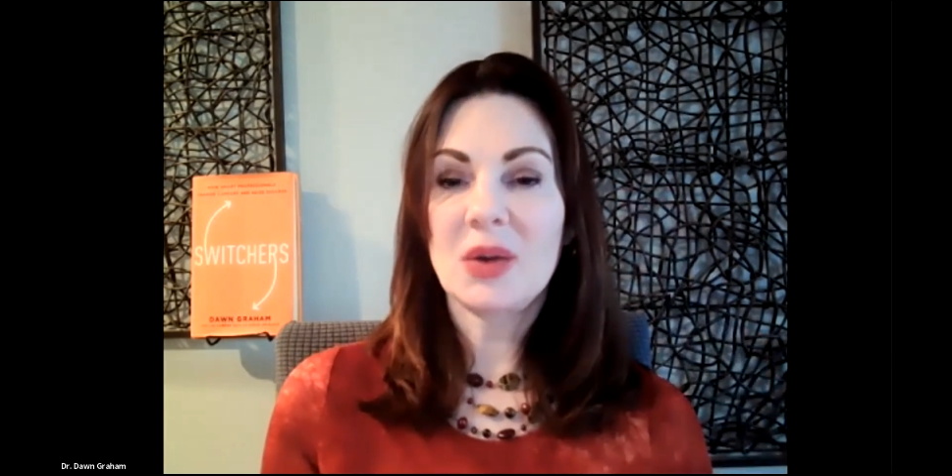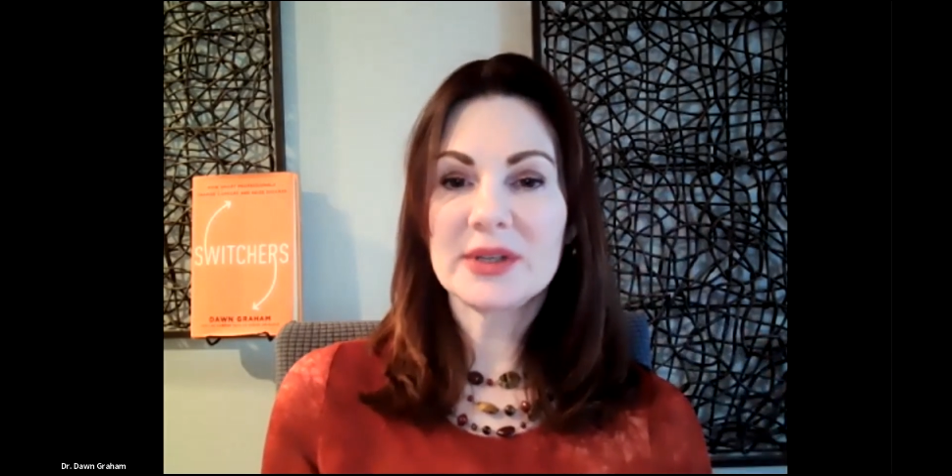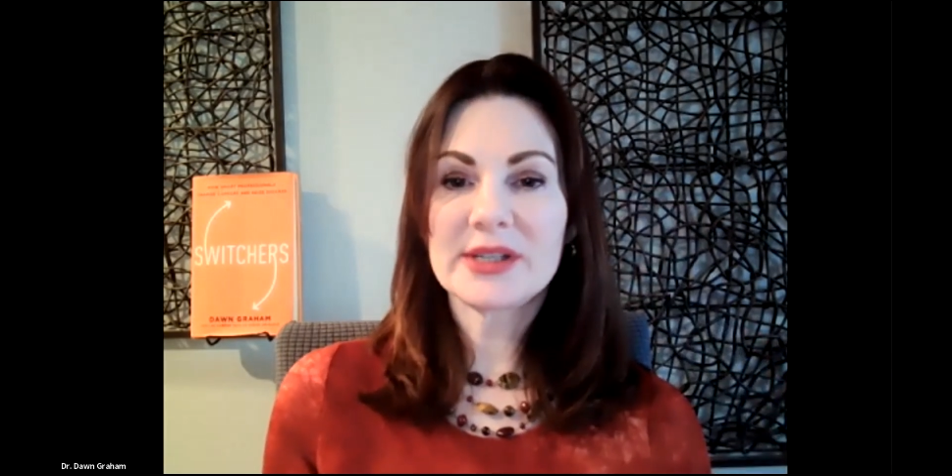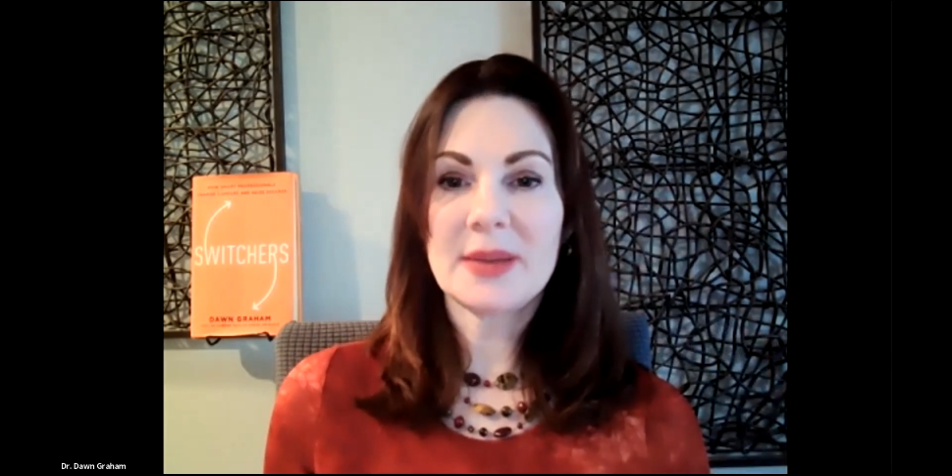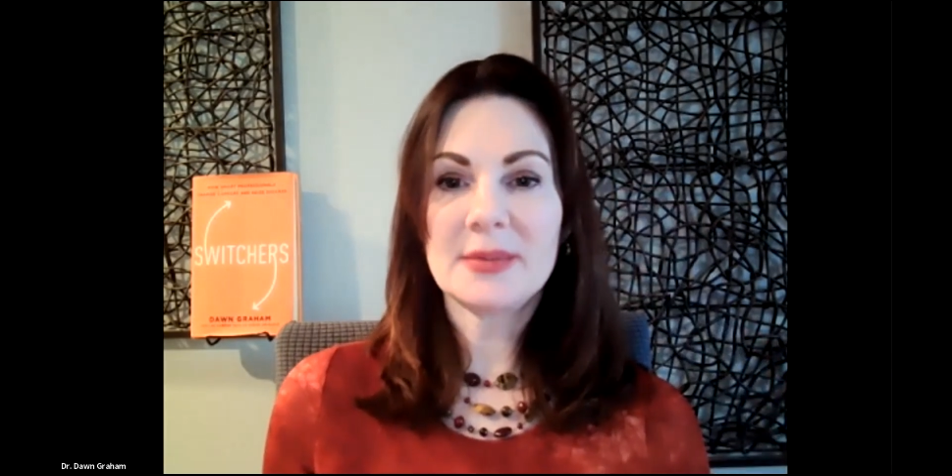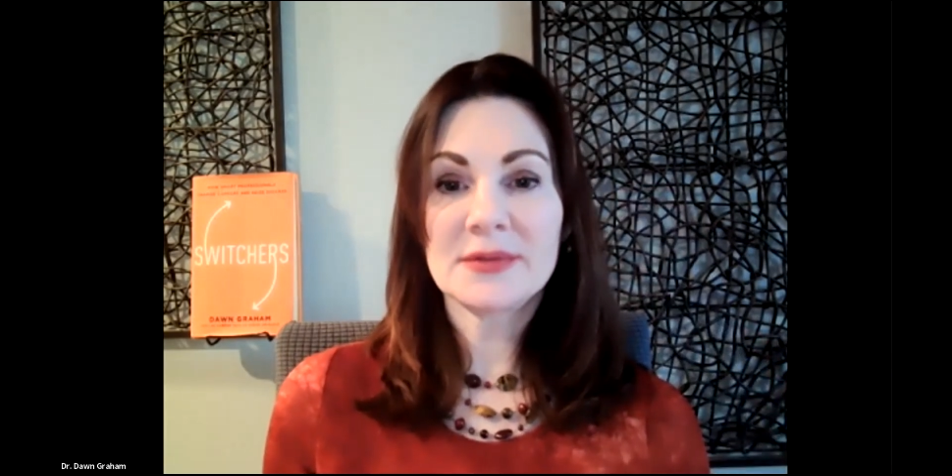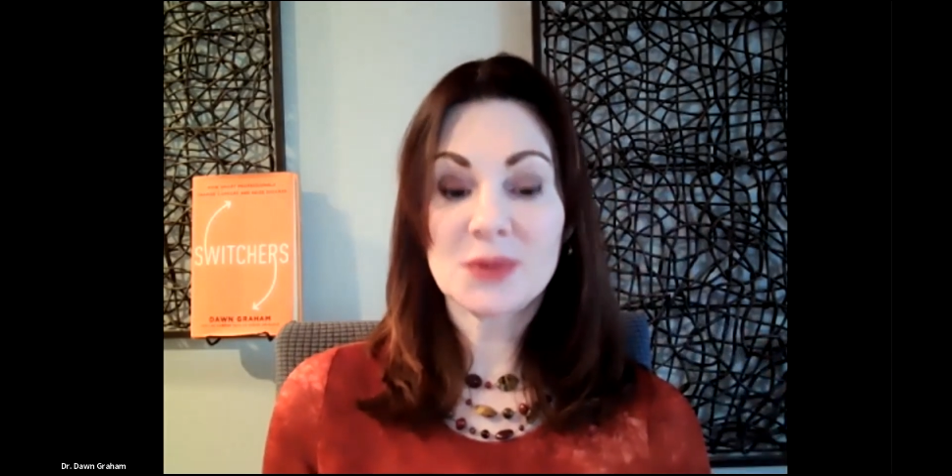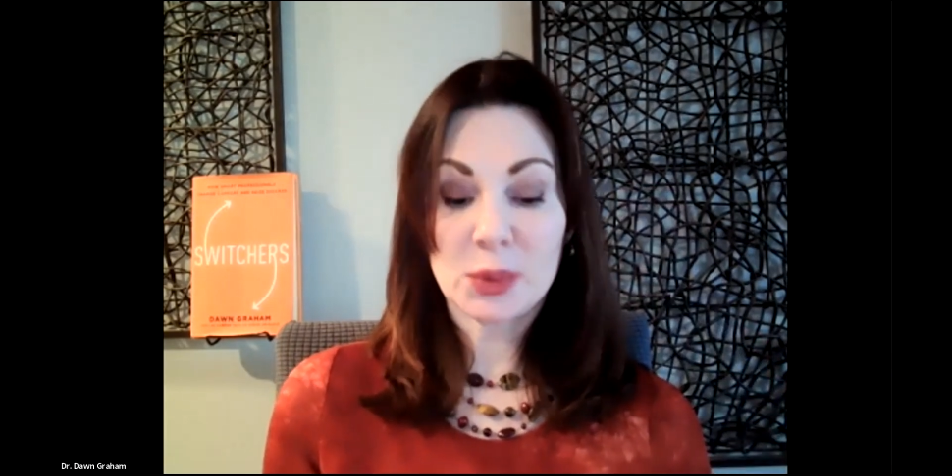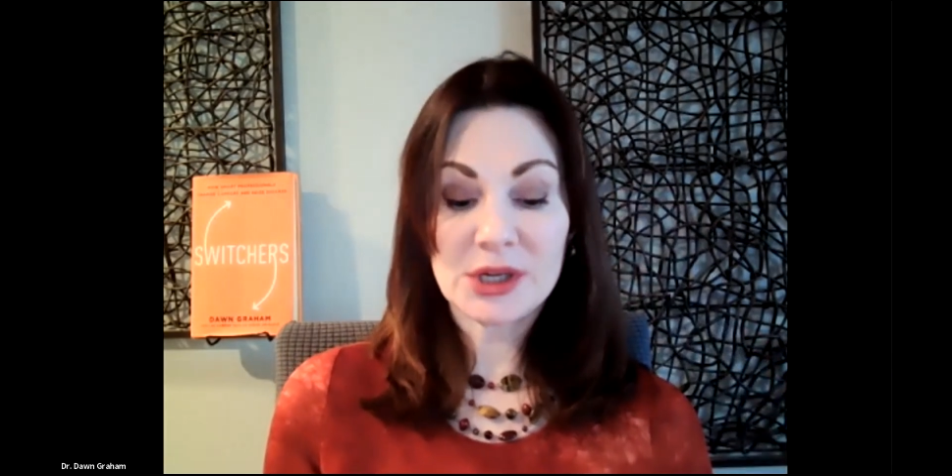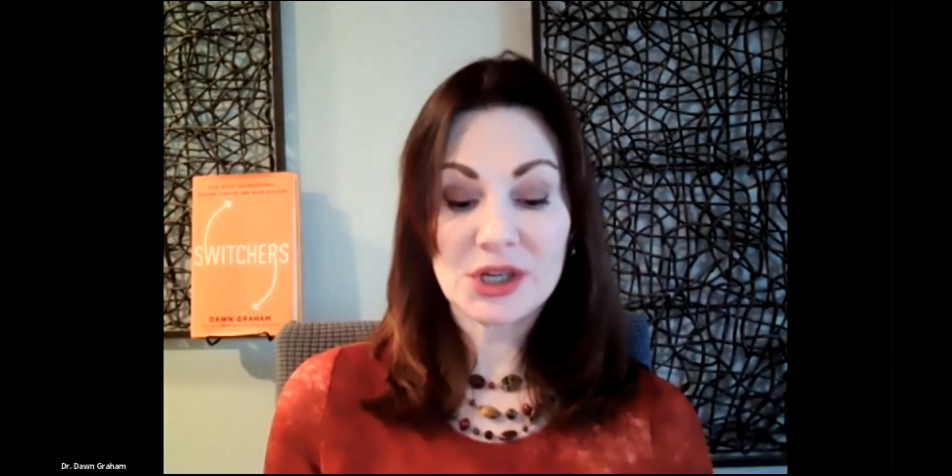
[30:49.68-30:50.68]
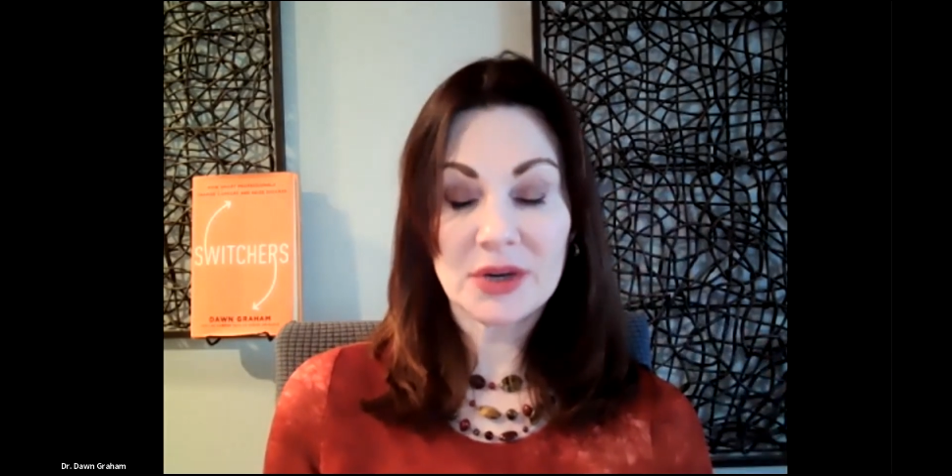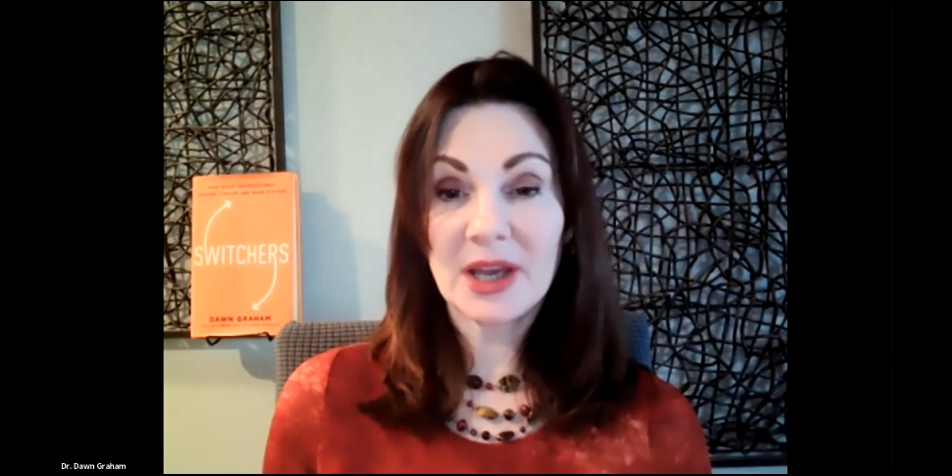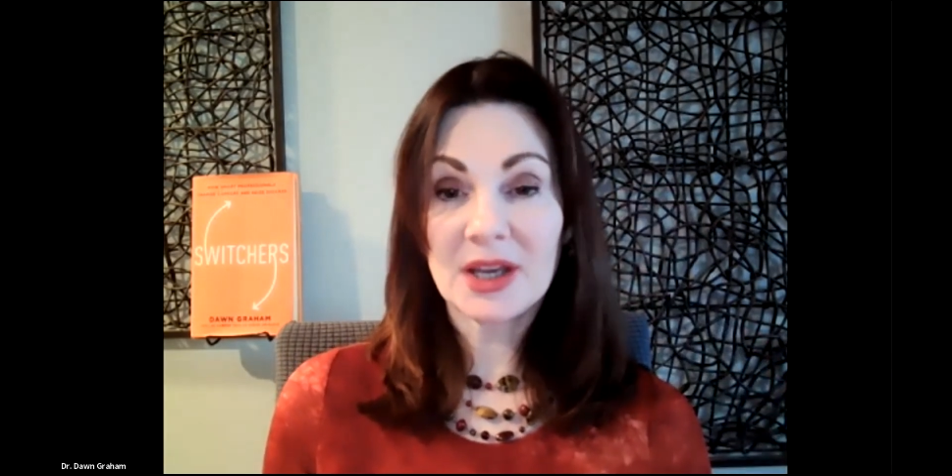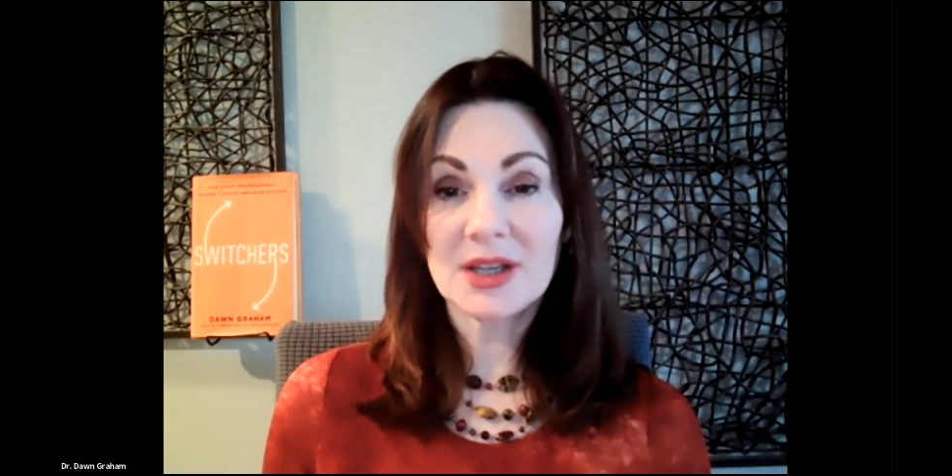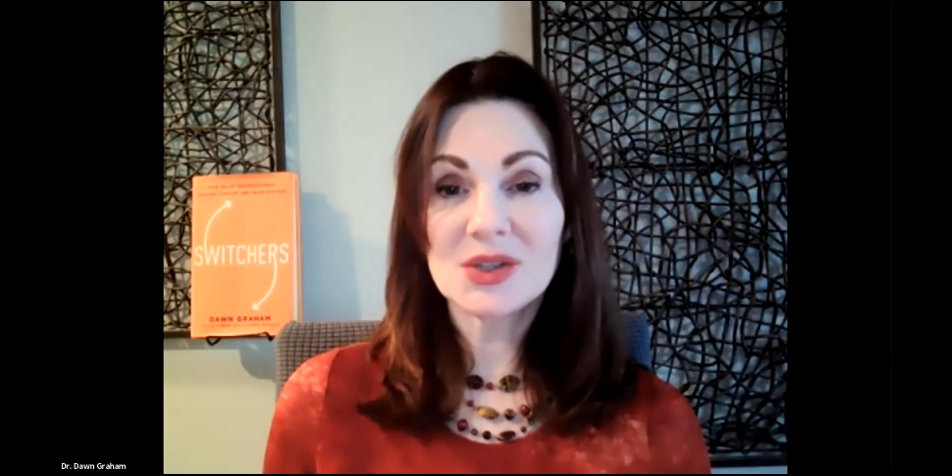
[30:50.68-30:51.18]
what type of switch you're
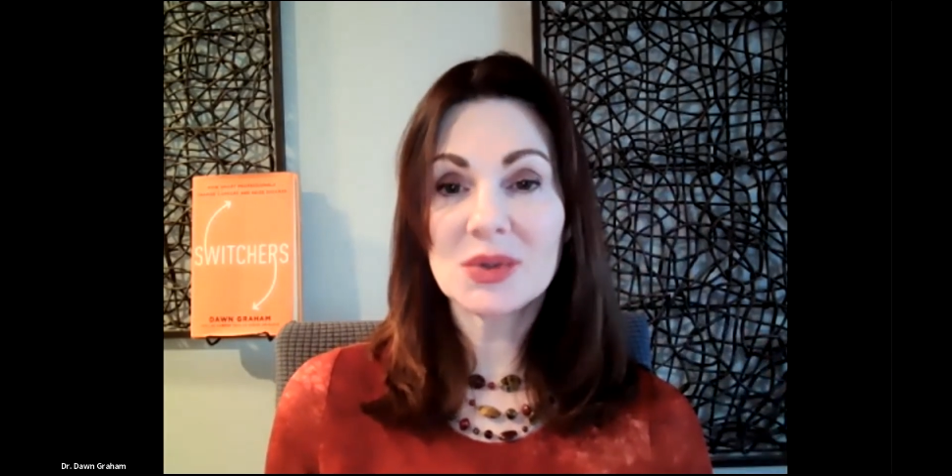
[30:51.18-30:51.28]
making.